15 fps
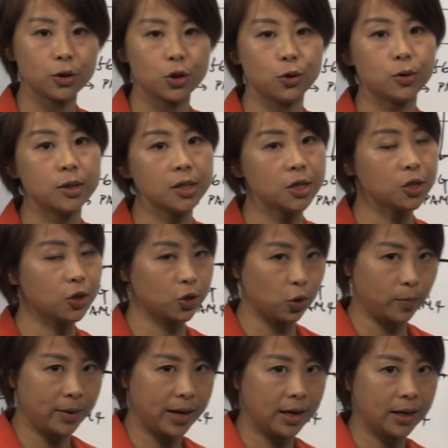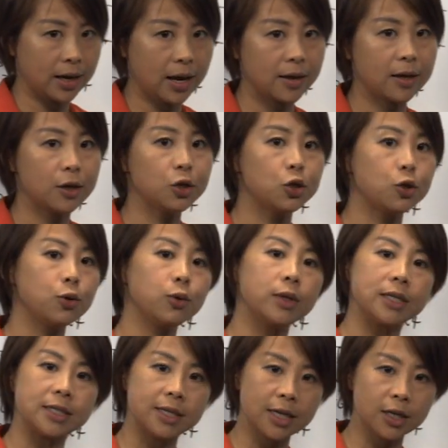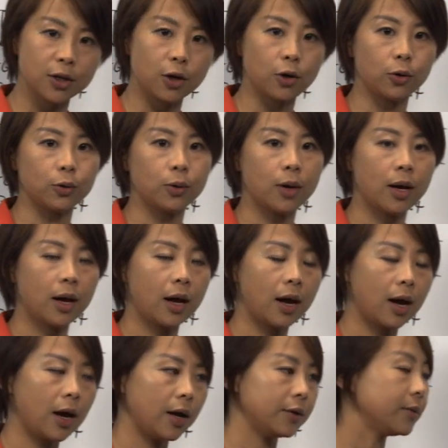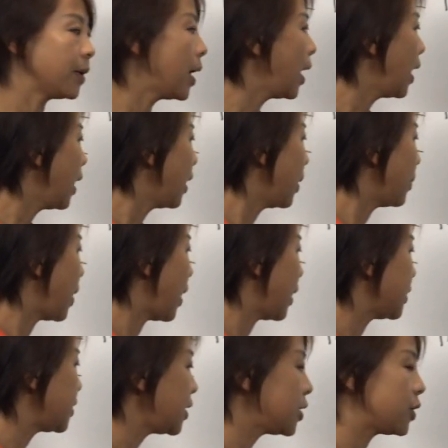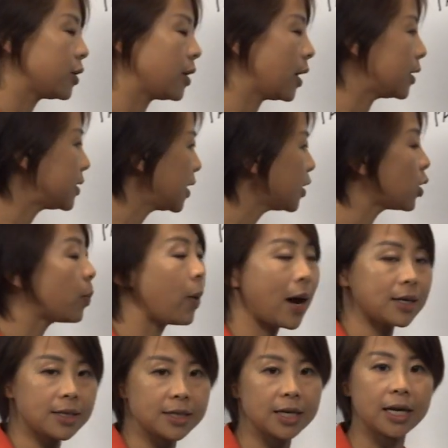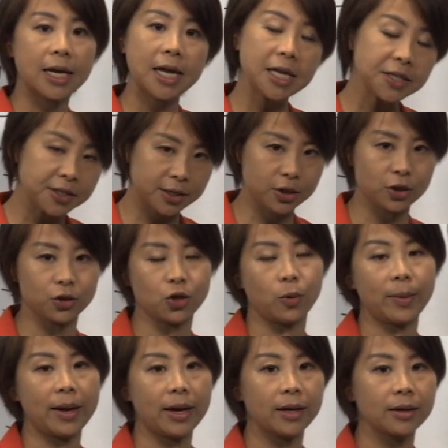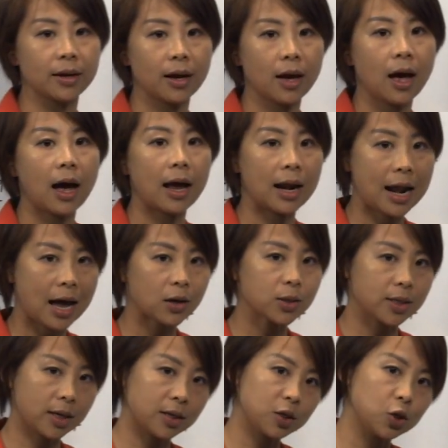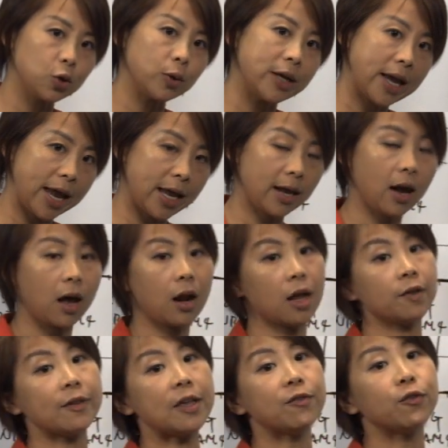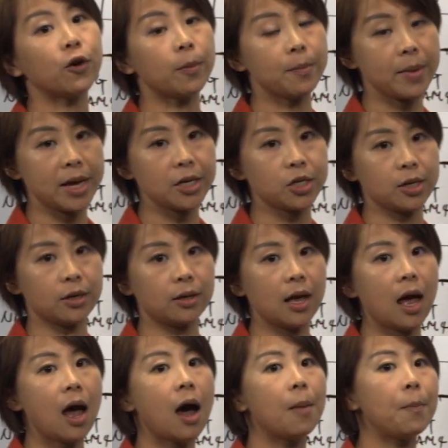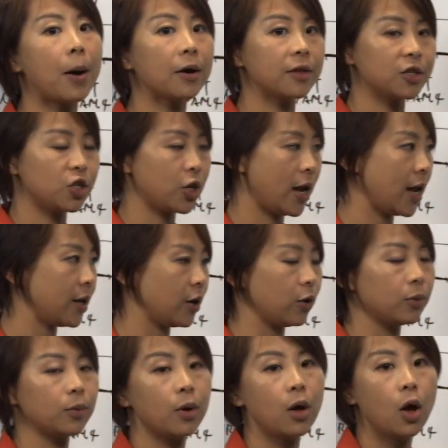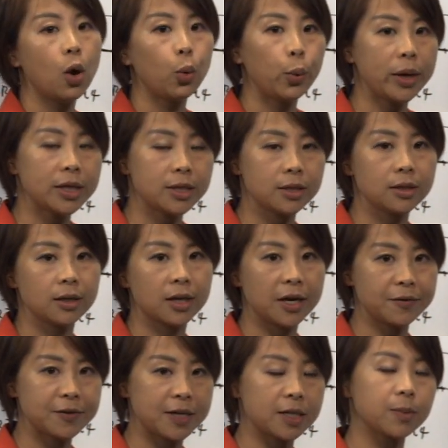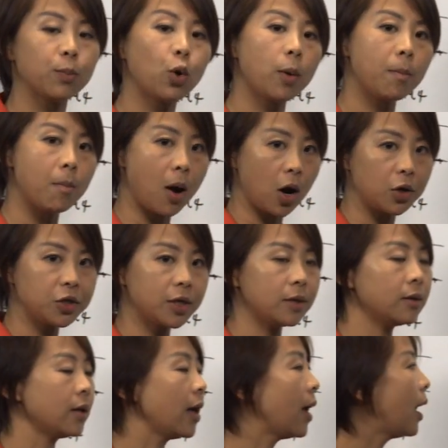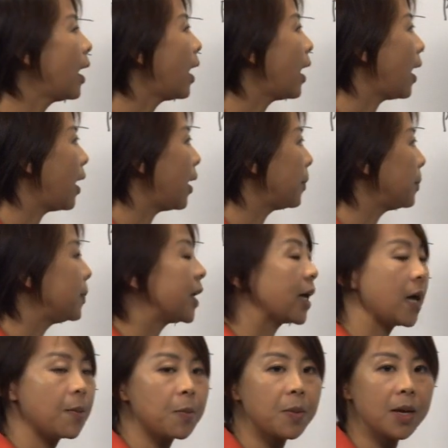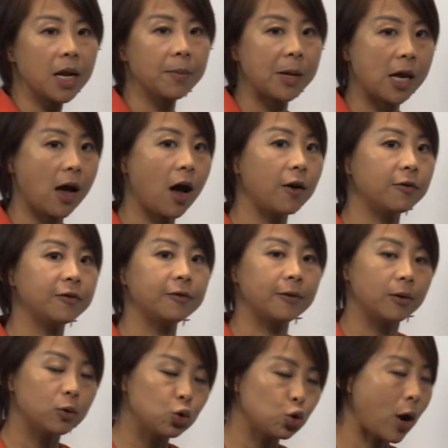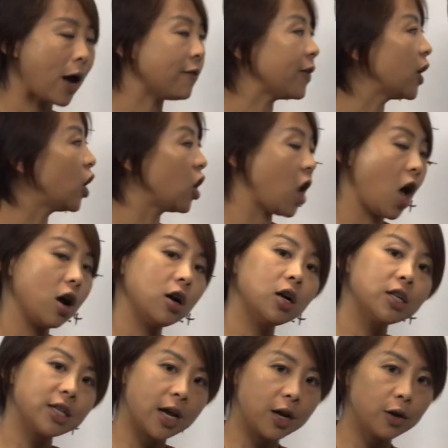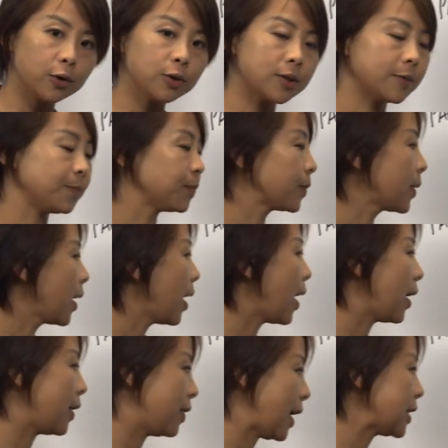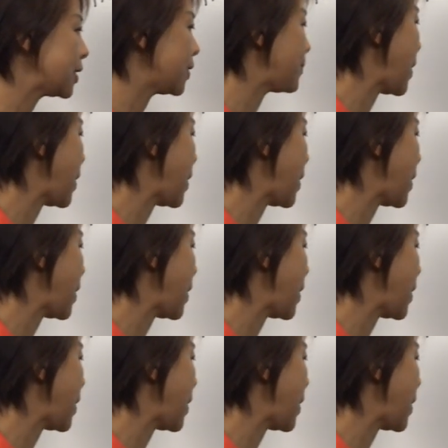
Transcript: to digital domain and then do the signal, uh, uh, uh, signal processing in digital domain allows us to gain a lot of information about the channel, which gives us more margin, um, the capability of driving longer channels, and that's the